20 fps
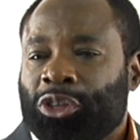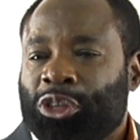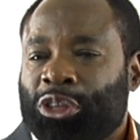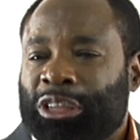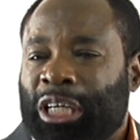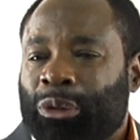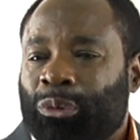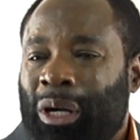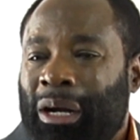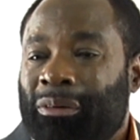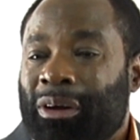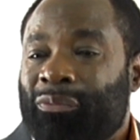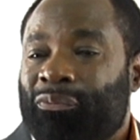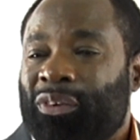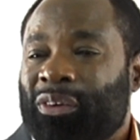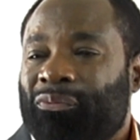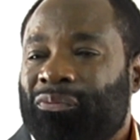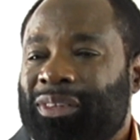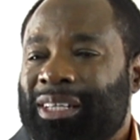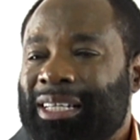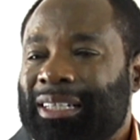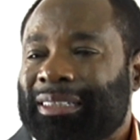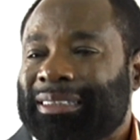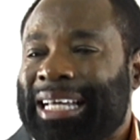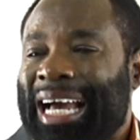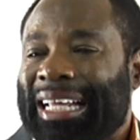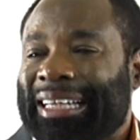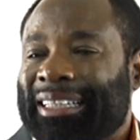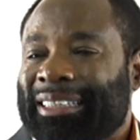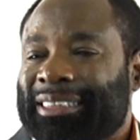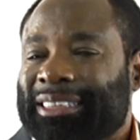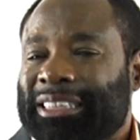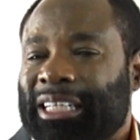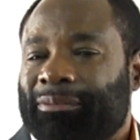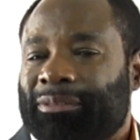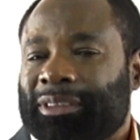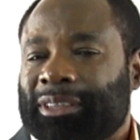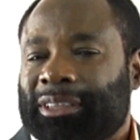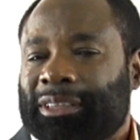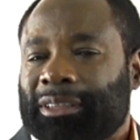January 15,
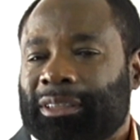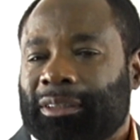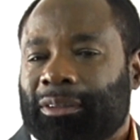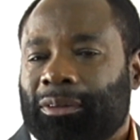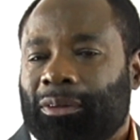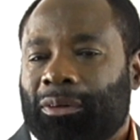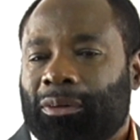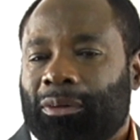1970.